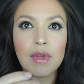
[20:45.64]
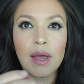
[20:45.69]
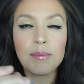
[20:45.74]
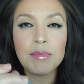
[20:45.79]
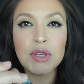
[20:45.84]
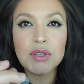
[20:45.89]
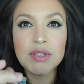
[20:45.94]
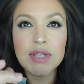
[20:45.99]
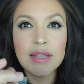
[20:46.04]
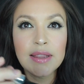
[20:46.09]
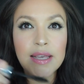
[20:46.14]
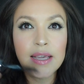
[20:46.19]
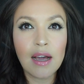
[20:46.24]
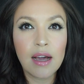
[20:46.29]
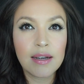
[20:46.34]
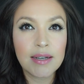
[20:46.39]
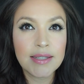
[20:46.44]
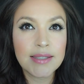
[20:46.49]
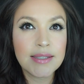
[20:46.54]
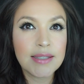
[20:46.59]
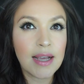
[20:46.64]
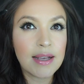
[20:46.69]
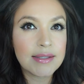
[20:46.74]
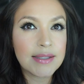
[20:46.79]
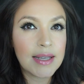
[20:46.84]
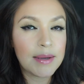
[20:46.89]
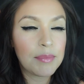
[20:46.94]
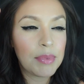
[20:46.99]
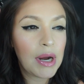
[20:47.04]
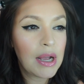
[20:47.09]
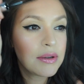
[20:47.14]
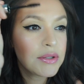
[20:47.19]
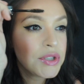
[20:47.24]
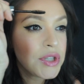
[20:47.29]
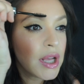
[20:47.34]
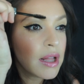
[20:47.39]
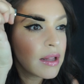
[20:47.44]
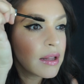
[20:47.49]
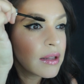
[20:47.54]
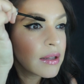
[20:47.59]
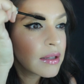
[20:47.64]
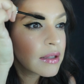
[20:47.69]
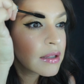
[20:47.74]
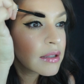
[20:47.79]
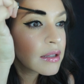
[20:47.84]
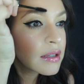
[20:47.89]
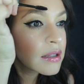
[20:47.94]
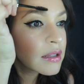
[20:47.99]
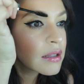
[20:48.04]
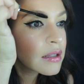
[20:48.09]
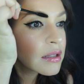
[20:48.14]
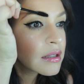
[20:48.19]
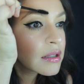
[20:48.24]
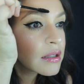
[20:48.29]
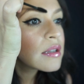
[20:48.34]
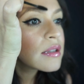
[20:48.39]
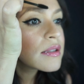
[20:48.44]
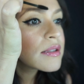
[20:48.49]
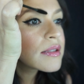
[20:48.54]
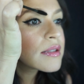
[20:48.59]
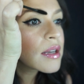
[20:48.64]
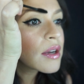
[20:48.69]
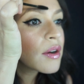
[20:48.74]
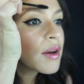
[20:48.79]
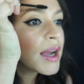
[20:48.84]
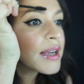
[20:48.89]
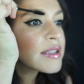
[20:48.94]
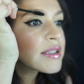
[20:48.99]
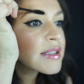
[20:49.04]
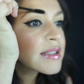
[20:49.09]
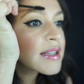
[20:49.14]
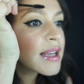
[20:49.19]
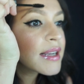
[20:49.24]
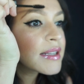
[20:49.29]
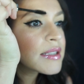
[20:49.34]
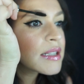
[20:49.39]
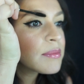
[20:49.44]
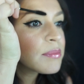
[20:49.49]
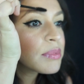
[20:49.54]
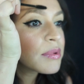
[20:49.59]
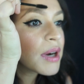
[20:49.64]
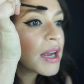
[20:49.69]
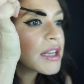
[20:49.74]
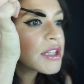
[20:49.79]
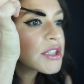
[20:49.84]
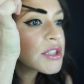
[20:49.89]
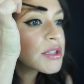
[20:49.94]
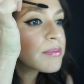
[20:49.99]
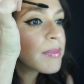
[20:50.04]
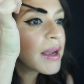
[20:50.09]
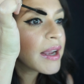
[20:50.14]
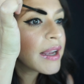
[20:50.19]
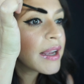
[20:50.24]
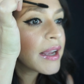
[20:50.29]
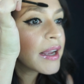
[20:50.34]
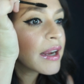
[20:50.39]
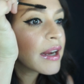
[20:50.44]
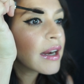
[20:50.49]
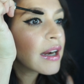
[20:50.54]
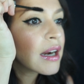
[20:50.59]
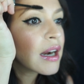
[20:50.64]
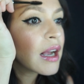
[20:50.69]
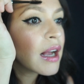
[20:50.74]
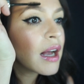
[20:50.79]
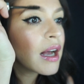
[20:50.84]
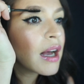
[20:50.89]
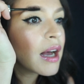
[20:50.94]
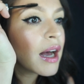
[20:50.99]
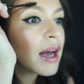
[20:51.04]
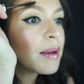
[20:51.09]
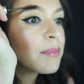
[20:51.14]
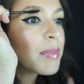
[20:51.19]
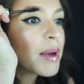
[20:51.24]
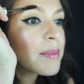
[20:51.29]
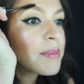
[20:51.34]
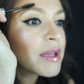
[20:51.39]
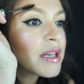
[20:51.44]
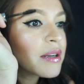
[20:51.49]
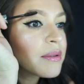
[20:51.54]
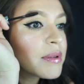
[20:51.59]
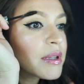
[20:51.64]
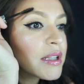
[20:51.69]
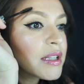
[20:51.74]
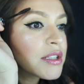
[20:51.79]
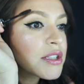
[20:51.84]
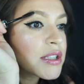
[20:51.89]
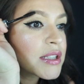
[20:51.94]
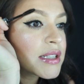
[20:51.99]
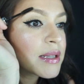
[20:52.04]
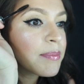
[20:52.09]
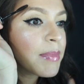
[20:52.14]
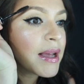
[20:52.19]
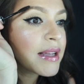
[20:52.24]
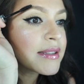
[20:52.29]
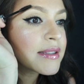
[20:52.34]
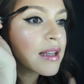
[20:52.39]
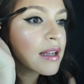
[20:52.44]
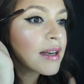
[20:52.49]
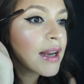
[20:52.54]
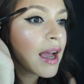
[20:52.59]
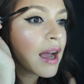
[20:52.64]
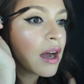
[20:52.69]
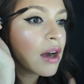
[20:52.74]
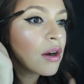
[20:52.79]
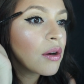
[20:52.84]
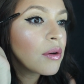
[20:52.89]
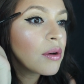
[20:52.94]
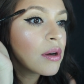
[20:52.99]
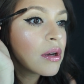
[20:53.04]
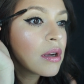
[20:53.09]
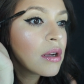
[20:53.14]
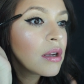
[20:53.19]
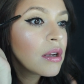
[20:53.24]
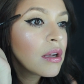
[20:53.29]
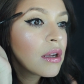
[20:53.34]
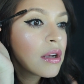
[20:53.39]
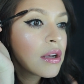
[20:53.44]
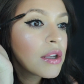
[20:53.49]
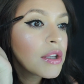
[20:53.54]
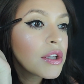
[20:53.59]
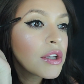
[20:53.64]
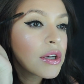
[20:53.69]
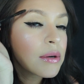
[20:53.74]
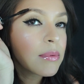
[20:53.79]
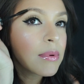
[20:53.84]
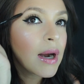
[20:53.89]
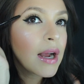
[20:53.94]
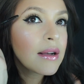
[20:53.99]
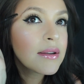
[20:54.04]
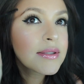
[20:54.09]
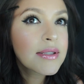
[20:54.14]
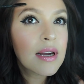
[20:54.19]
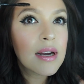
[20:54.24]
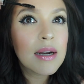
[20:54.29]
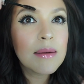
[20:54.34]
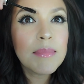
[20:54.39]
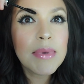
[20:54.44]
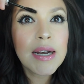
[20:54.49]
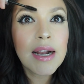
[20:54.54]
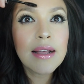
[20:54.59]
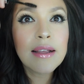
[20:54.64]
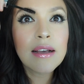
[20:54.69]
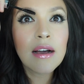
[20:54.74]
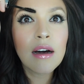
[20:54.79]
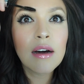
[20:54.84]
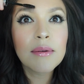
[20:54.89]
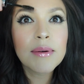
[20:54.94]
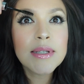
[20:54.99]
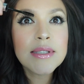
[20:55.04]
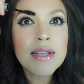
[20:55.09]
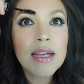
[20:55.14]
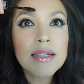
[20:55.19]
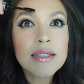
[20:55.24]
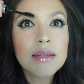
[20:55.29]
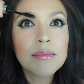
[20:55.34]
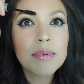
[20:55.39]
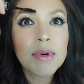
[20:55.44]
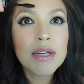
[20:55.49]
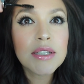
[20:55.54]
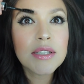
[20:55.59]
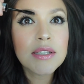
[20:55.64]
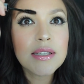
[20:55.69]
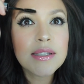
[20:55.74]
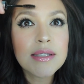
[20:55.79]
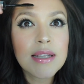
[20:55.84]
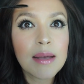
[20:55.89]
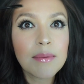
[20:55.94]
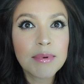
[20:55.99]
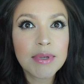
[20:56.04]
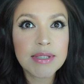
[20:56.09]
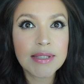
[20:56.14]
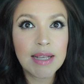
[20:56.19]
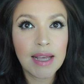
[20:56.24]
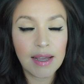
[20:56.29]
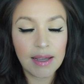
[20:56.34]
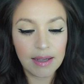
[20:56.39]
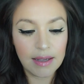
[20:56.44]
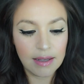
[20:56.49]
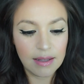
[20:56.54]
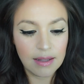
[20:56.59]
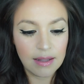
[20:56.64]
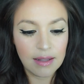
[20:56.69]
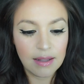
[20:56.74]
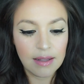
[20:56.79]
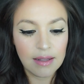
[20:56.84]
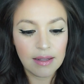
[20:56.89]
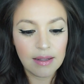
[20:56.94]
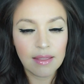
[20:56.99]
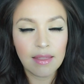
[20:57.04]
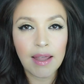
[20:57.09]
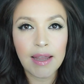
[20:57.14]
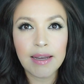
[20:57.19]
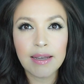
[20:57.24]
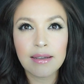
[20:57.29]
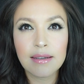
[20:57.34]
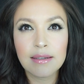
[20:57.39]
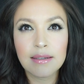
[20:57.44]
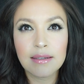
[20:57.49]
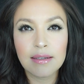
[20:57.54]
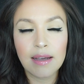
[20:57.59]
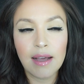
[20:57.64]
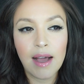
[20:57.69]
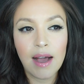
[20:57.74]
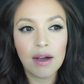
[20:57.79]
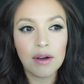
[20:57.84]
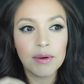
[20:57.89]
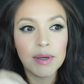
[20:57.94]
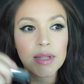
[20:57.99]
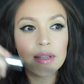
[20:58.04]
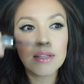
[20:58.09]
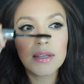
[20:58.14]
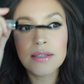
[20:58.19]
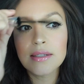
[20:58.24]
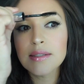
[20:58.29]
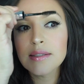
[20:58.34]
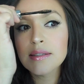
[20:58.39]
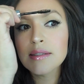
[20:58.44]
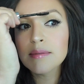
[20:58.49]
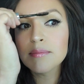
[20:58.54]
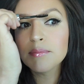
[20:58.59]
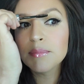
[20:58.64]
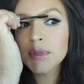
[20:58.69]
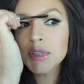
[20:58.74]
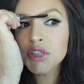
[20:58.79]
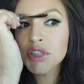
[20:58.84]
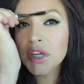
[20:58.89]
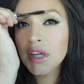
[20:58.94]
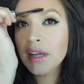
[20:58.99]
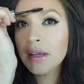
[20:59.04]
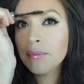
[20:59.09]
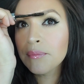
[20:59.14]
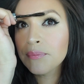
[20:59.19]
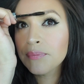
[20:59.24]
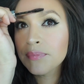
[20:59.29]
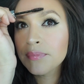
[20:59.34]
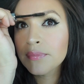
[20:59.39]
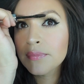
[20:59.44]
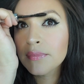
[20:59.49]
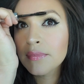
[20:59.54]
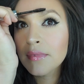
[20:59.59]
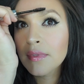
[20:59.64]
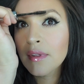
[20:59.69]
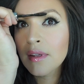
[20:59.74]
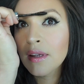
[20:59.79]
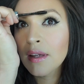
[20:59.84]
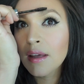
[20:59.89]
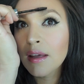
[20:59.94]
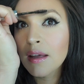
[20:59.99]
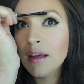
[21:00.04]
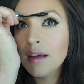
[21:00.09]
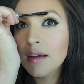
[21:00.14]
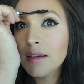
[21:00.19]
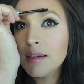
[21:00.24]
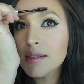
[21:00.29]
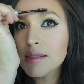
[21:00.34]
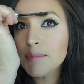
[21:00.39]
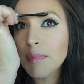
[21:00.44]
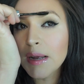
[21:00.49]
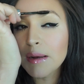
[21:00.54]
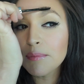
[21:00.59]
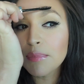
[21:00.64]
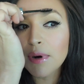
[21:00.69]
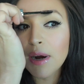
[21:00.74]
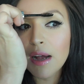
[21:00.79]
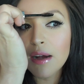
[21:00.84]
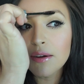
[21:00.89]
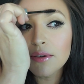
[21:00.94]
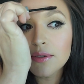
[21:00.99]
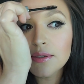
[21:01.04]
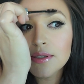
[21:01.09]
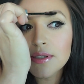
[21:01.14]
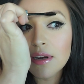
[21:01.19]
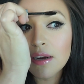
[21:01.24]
I'm using the Anastasia brow gel. So I just like to brush my hair up. I mean, it really just depends on how your brows are, but I always like to brush this up because I like how it looks bushy, because my brows